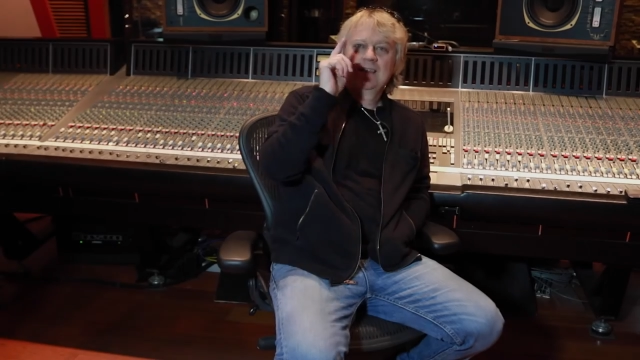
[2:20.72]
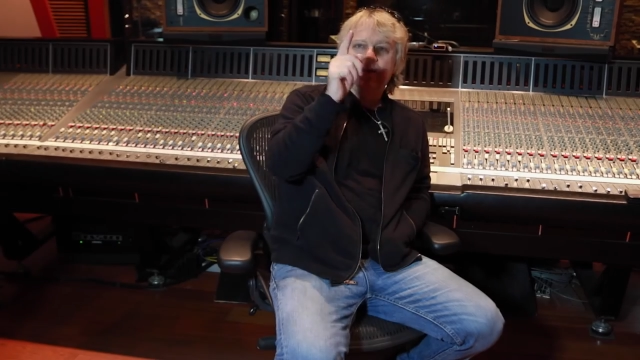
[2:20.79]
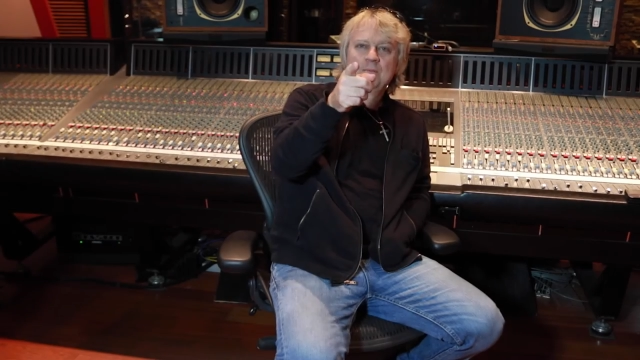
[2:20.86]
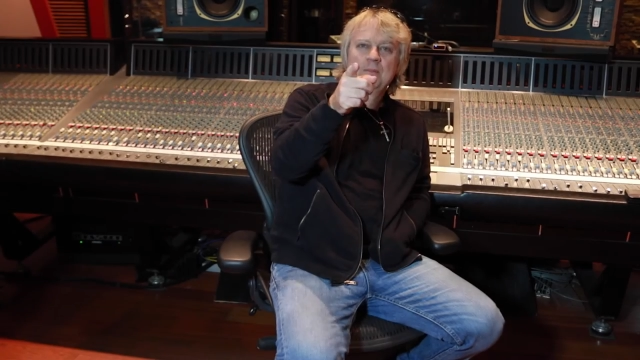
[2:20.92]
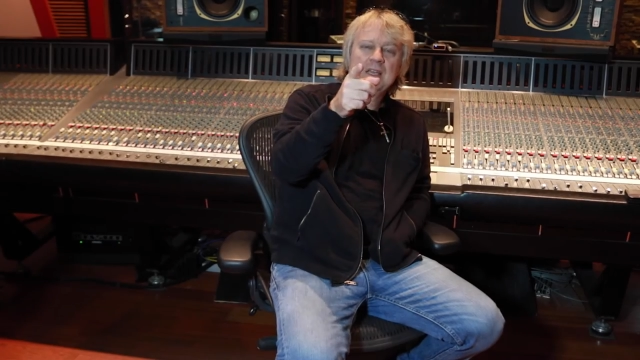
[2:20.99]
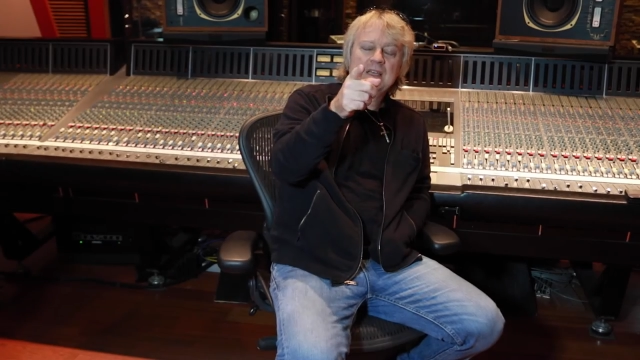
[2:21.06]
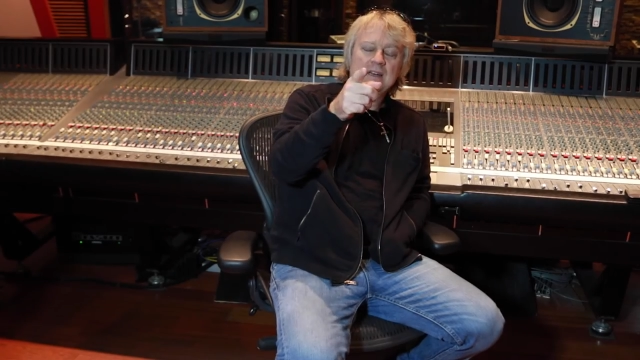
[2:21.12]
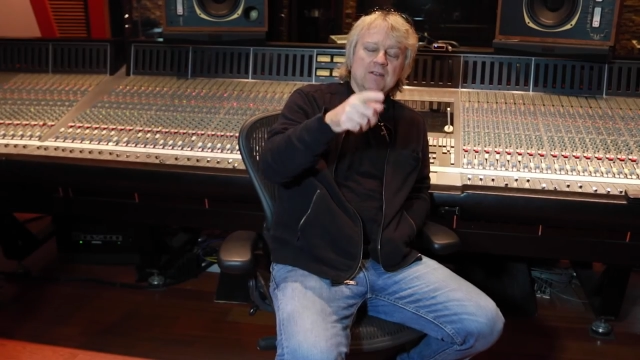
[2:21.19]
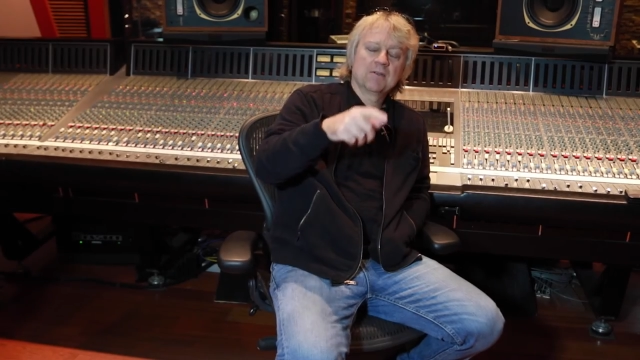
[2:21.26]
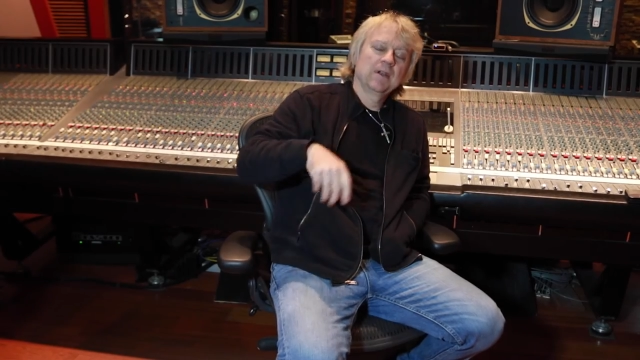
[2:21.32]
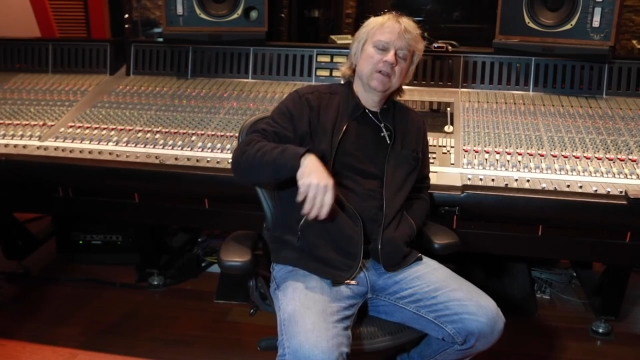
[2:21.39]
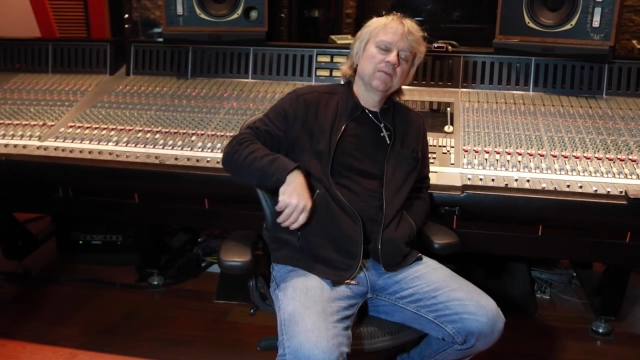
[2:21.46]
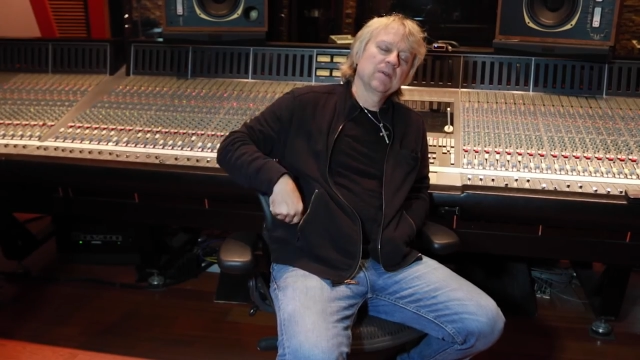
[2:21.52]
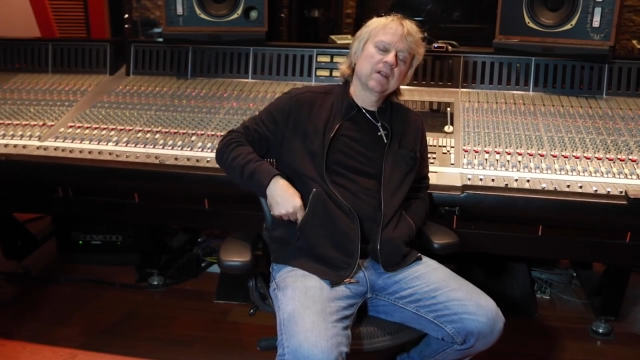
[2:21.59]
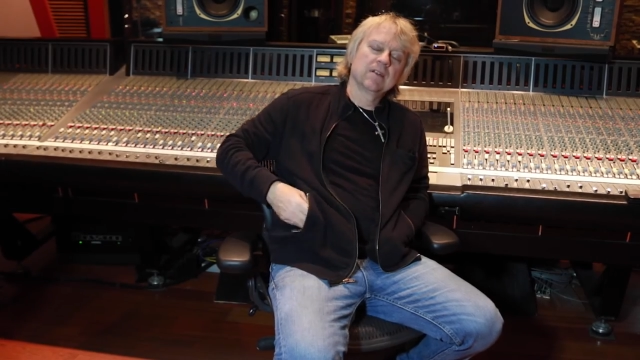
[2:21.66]
Making a
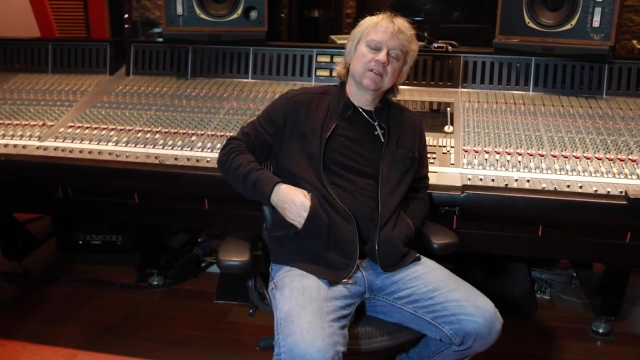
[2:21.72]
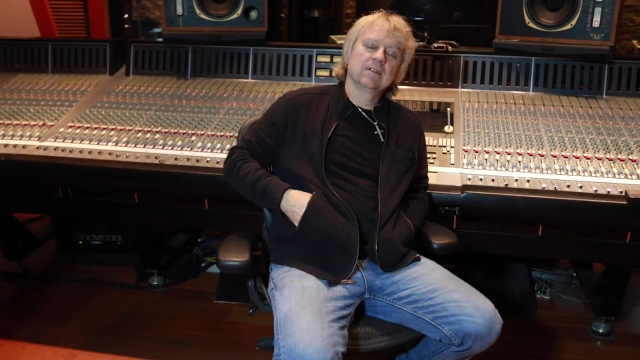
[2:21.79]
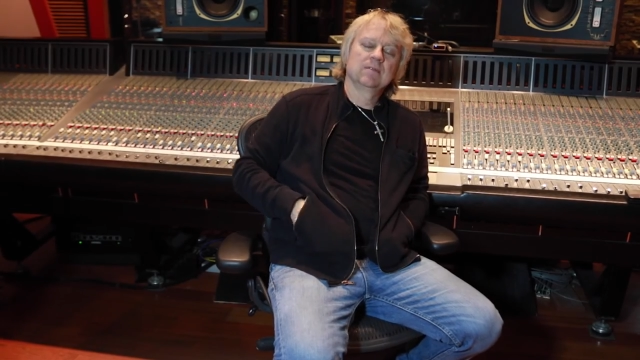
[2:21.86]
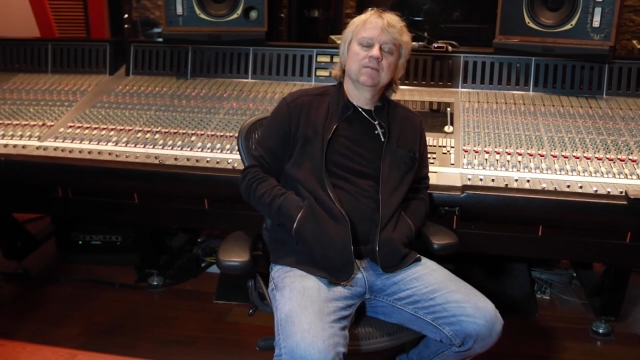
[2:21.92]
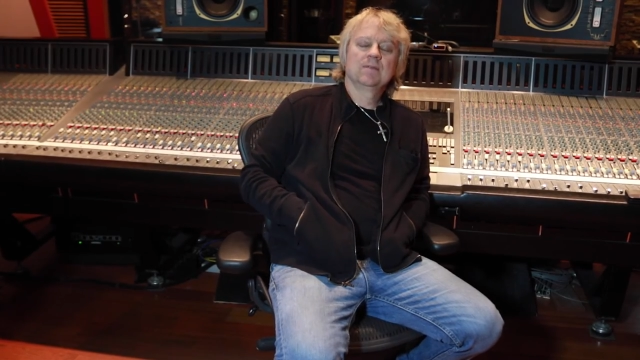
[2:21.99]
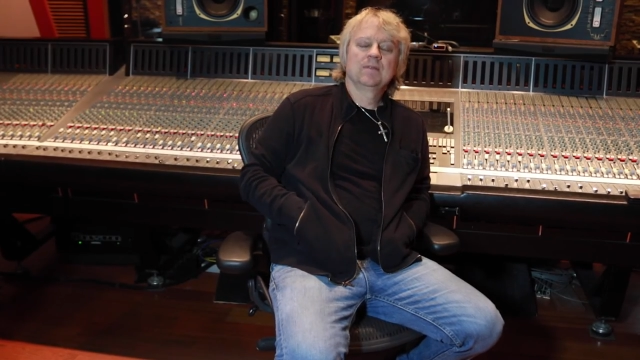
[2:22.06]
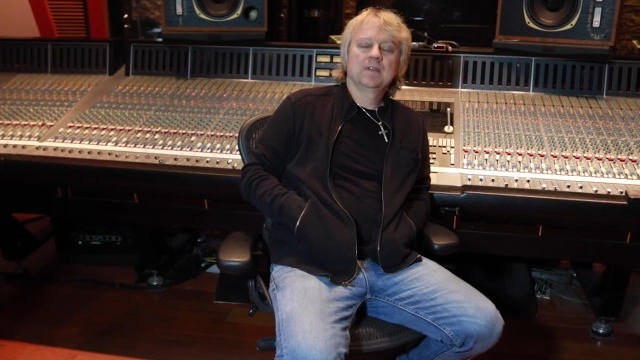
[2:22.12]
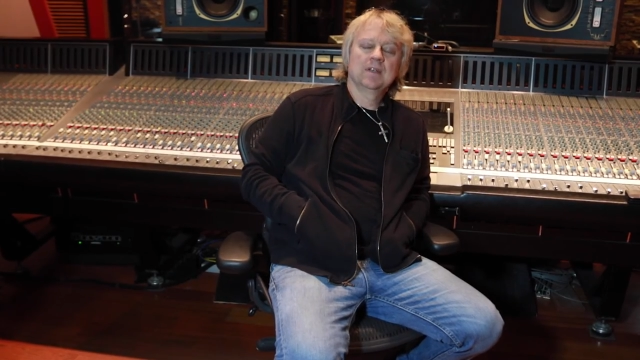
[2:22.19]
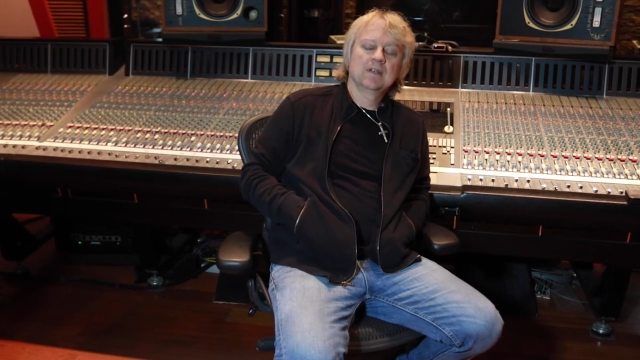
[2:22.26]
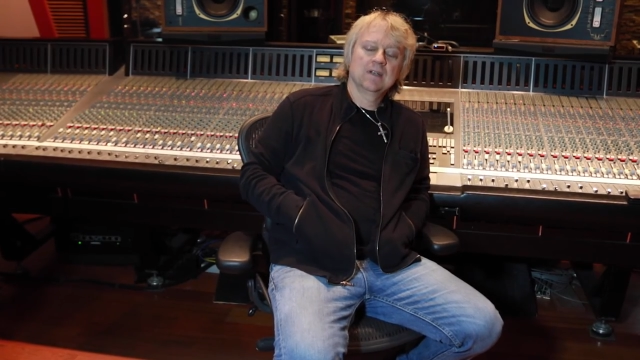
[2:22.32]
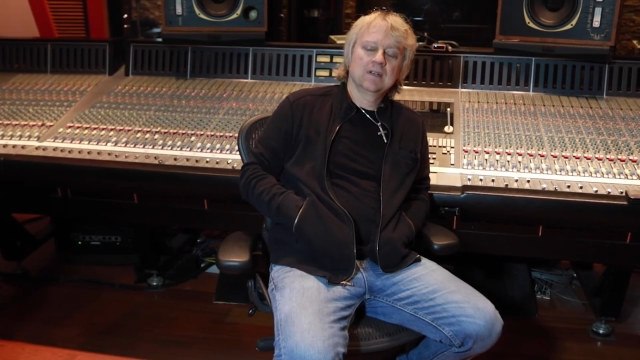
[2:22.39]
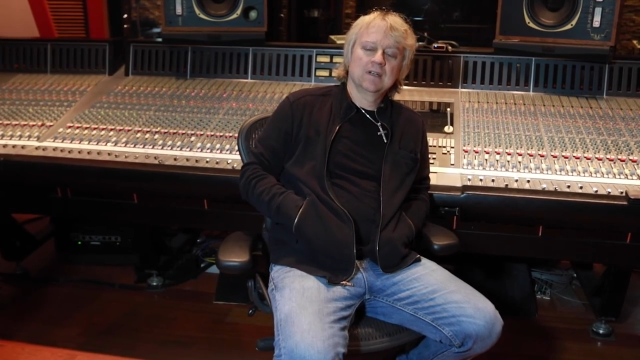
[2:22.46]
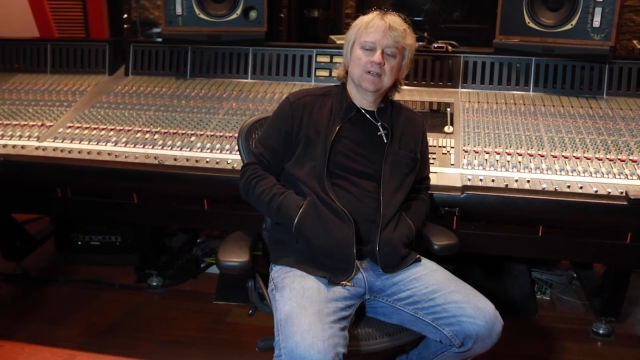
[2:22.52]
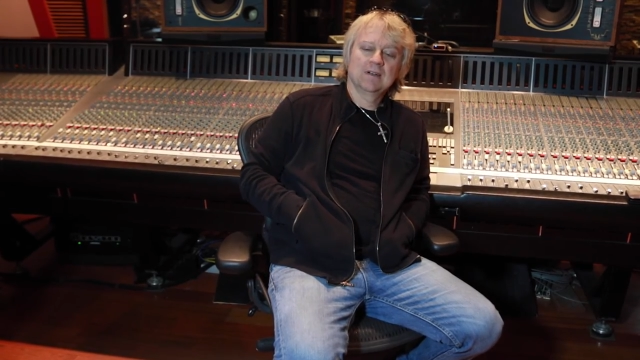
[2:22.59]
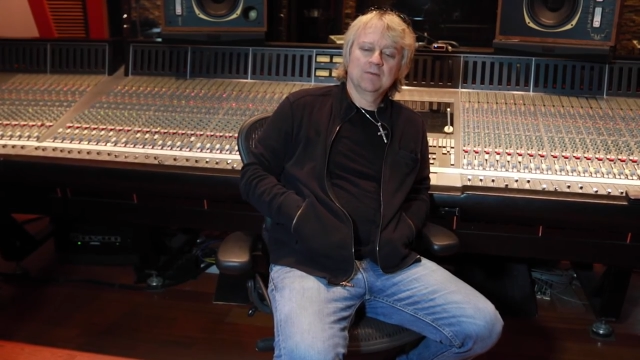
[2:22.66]
great record.
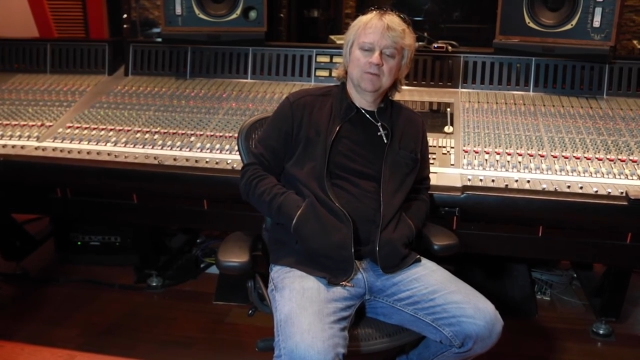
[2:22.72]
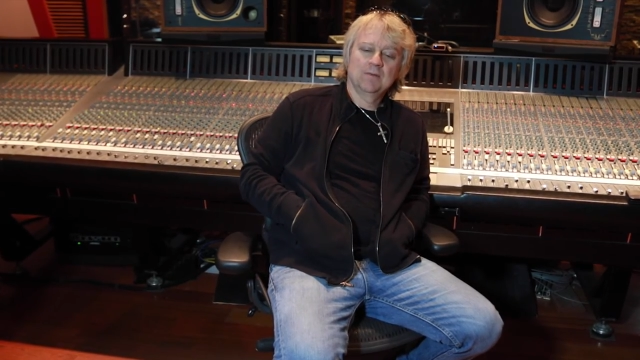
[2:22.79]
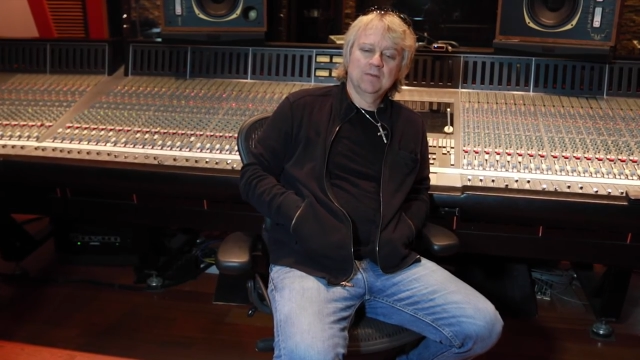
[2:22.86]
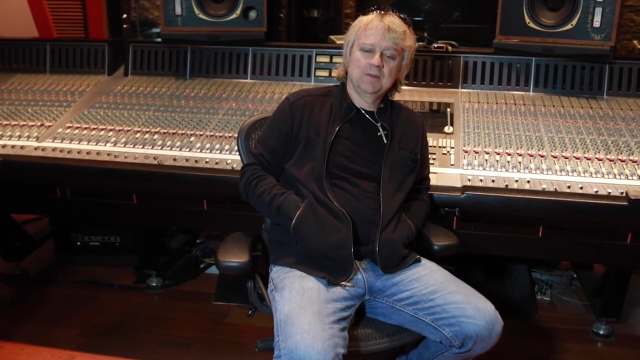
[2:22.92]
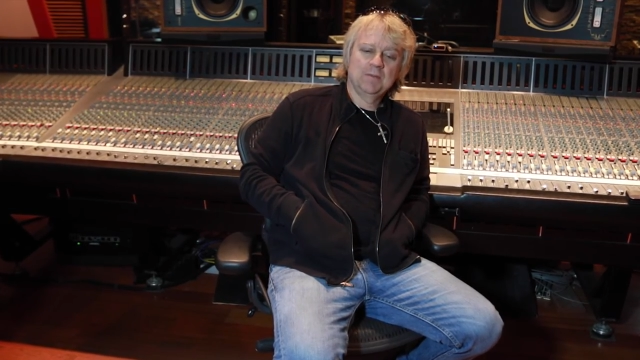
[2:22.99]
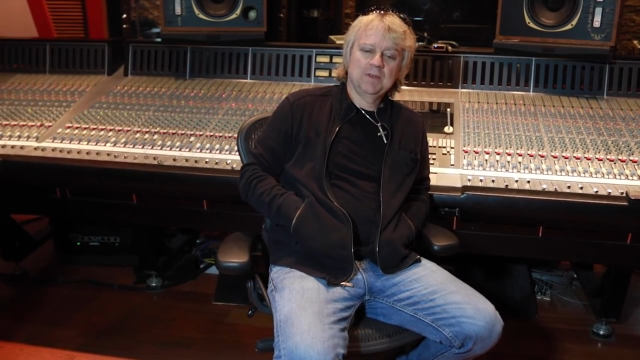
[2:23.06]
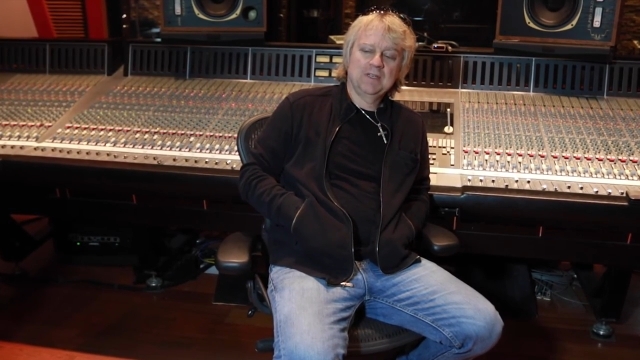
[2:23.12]
We've